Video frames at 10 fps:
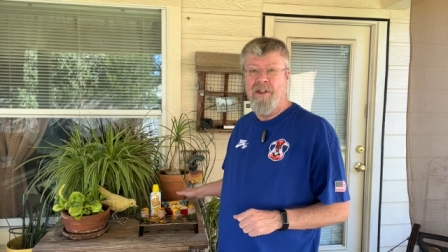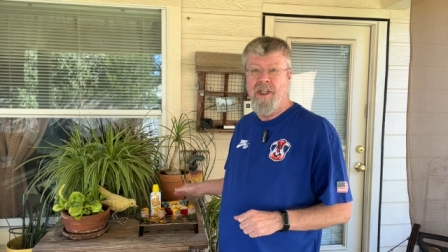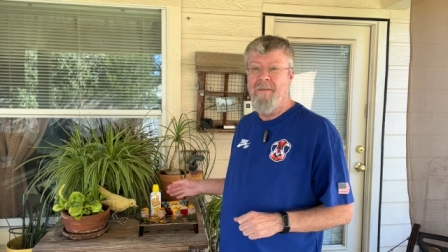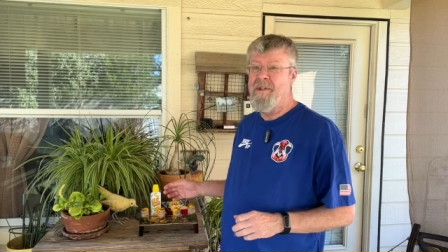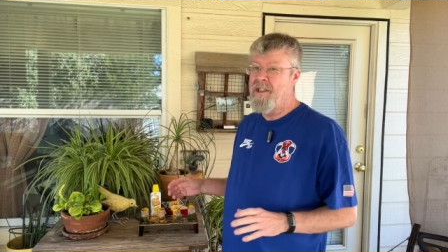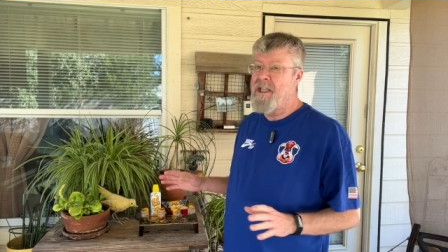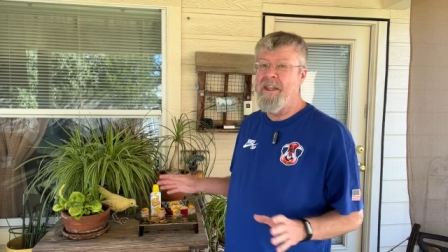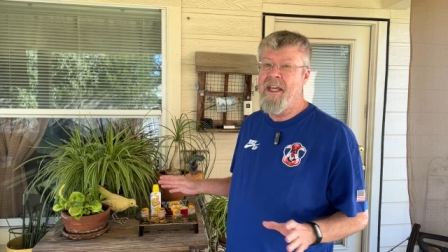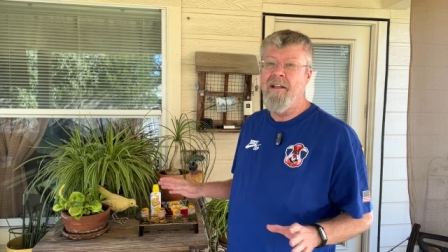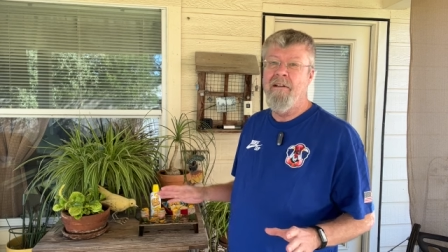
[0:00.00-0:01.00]
chips, because I
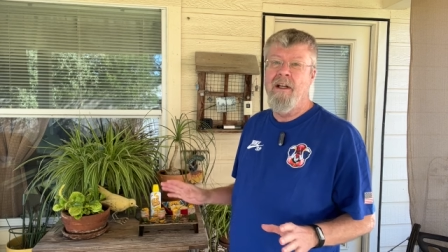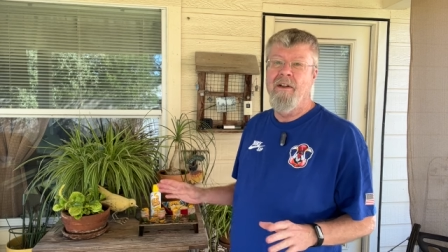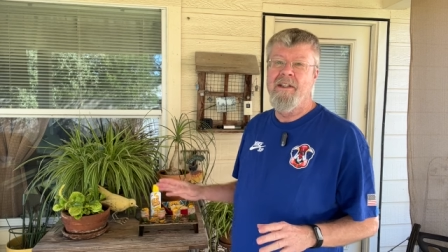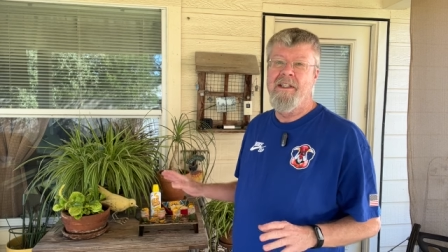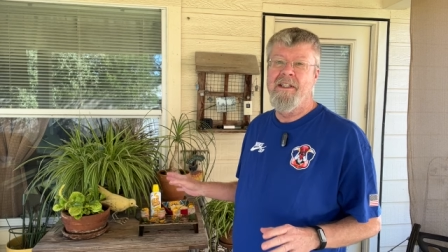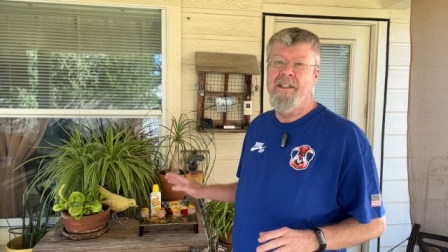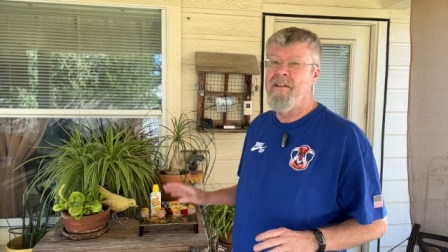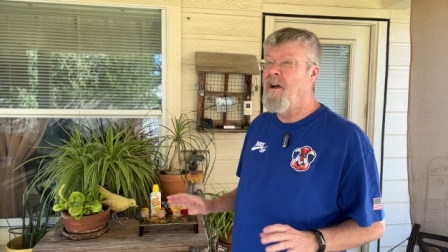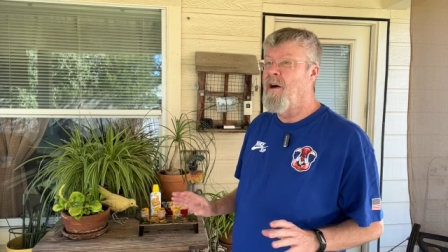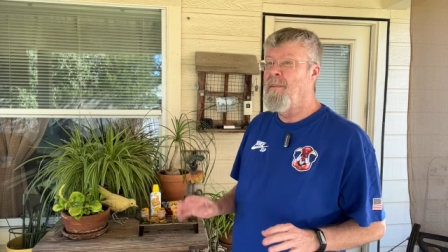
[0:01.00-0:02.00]
think, you know, this is
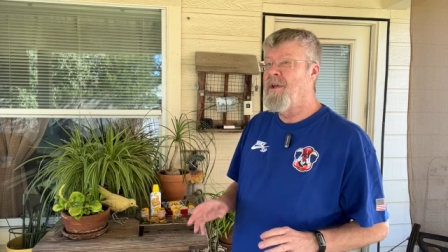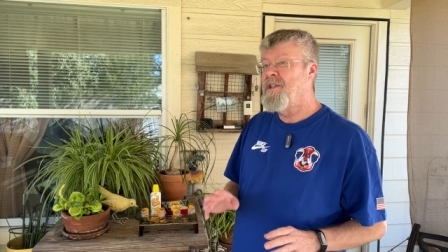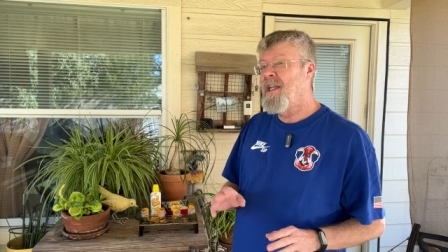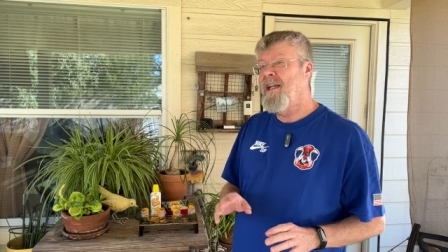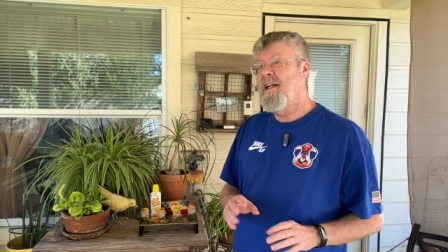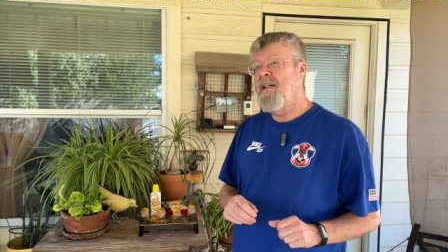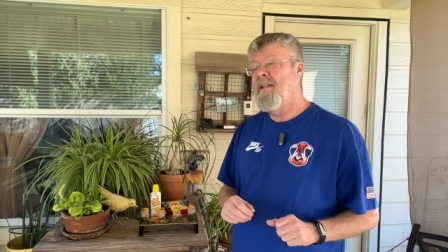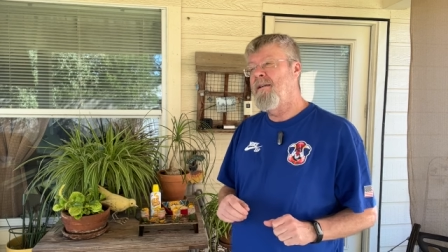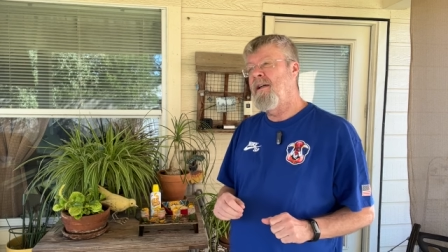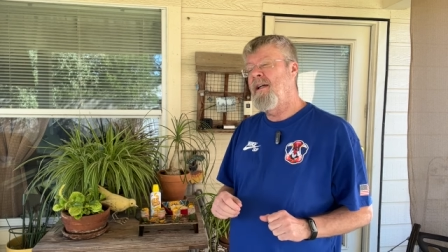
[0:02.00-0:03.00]
almost like
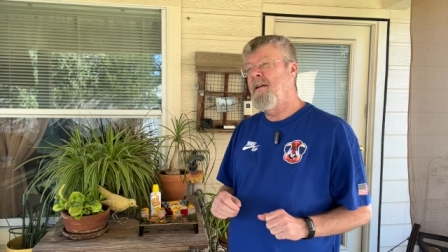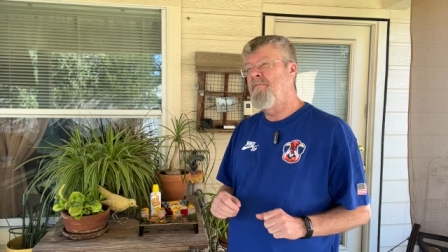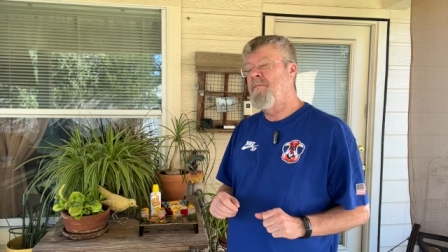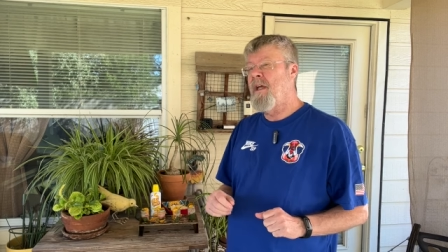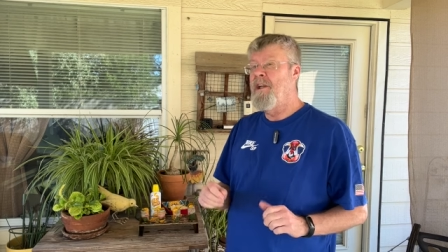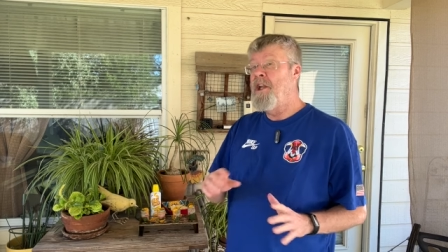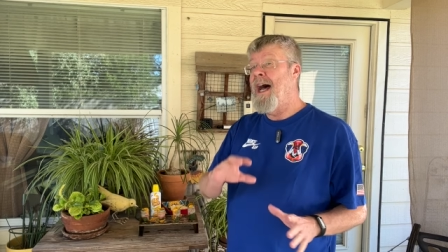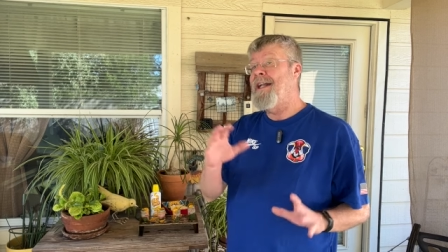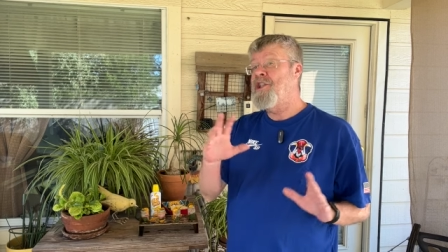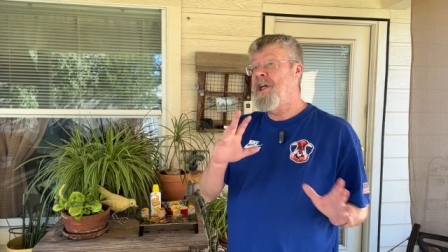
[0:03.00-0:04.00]
a, a, a
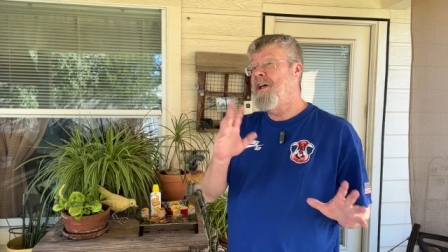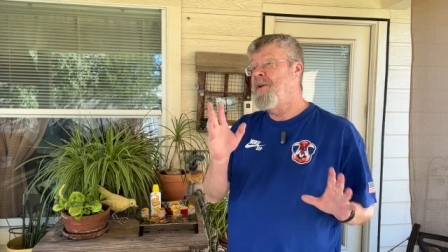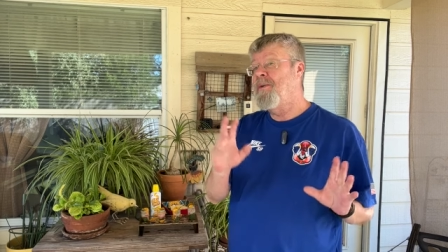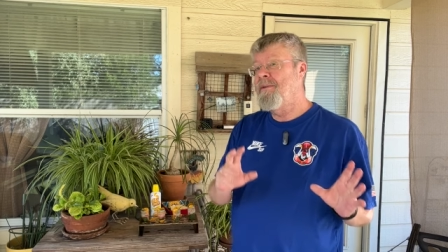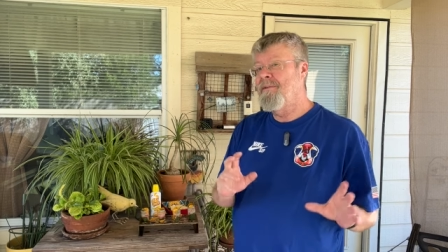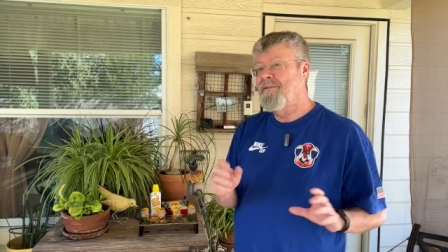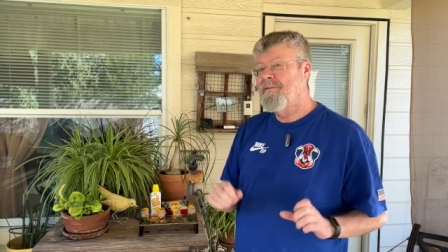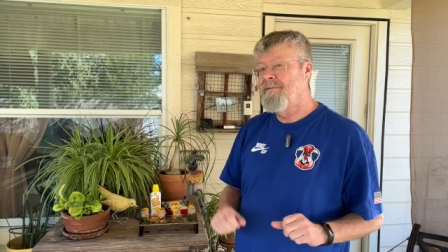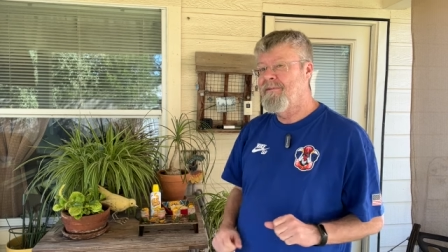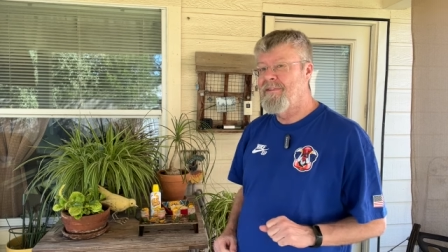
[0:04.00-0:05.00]
nacho
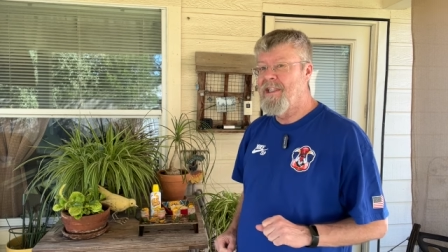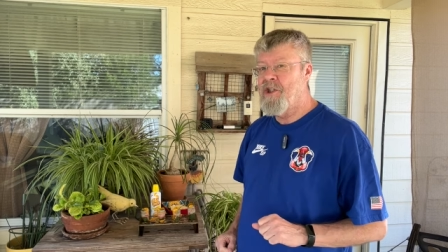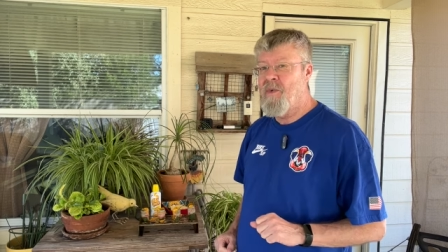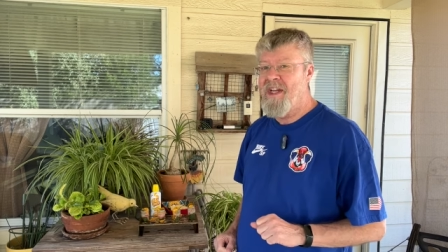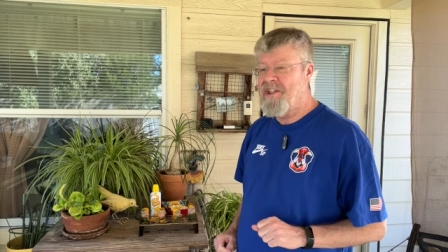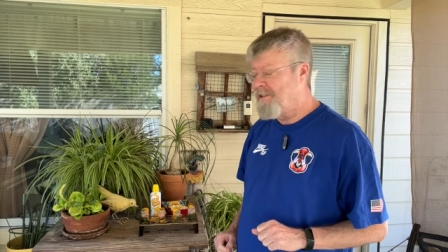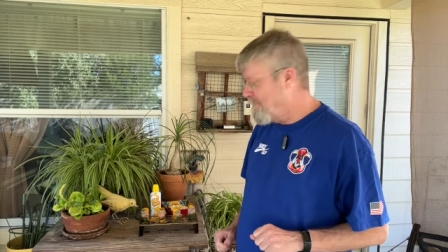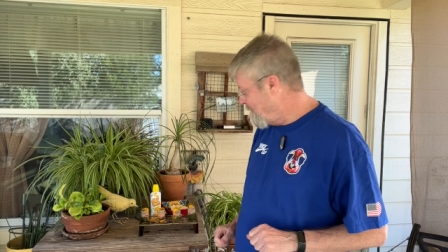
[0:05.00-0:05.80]
situation.